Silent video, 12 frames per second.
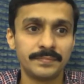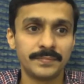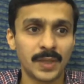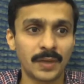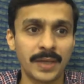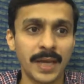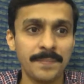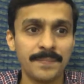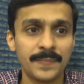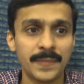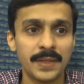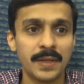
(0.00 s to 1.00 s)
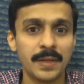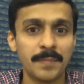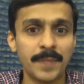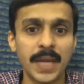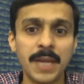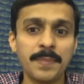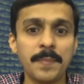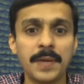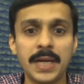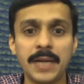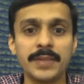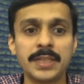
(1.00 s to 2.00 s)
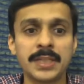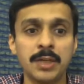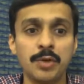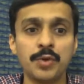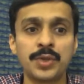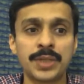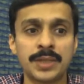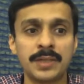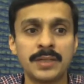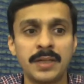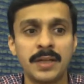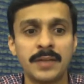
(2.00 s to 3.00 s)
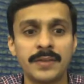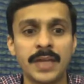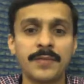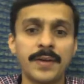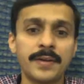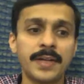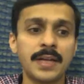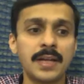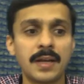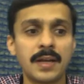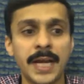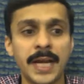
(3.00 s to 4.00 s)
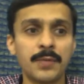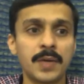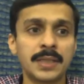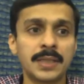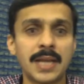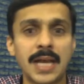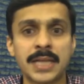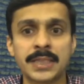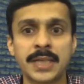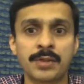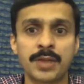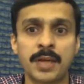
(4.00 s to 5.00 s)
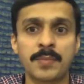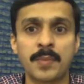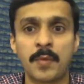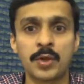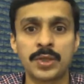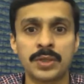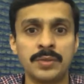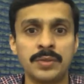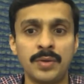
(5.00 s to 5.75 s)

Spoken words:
Okay? Many people live in this illusion that if I've done great work in the last year, I should have promotion.